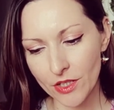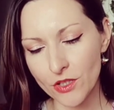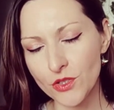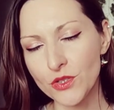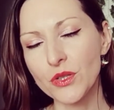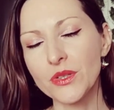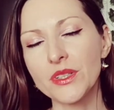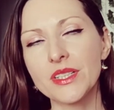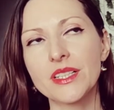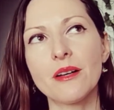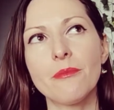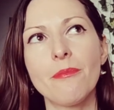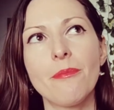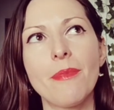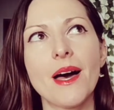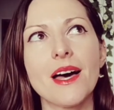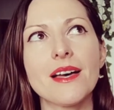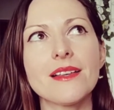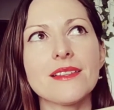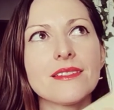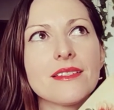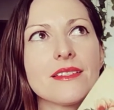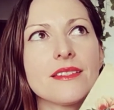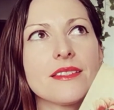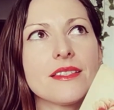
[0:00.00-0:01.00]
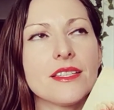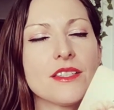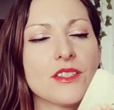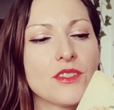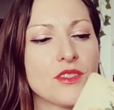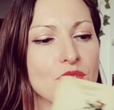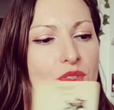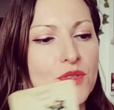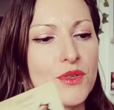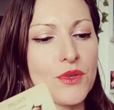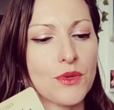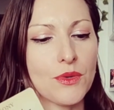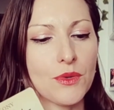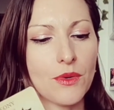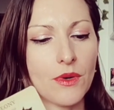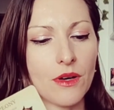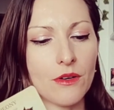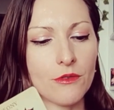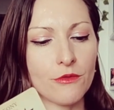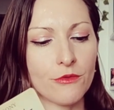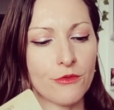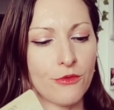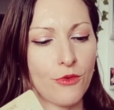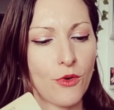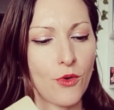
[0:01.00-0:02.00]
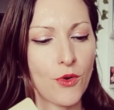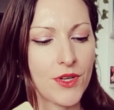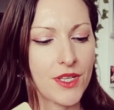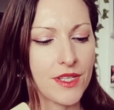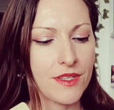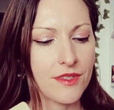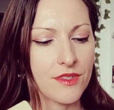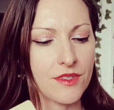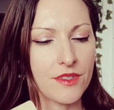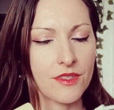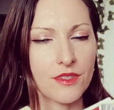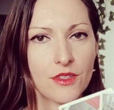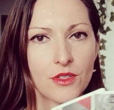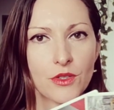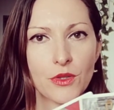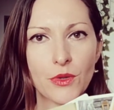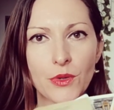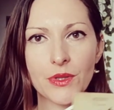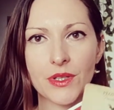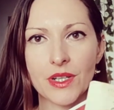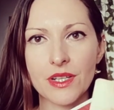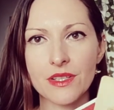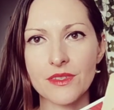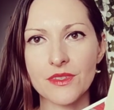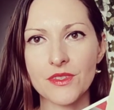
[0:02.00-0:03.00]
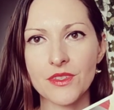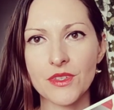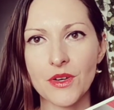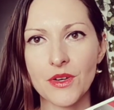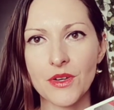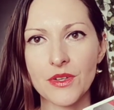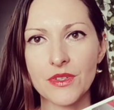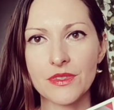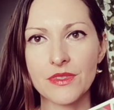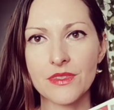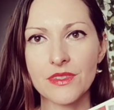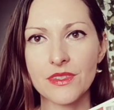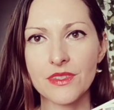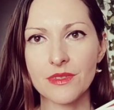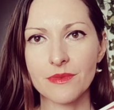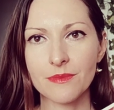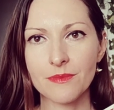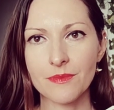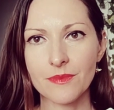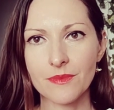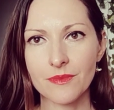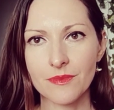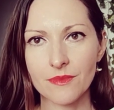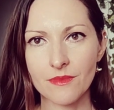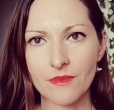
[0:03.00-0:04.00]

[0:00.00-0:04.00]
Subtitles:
your capacity to voice your concerns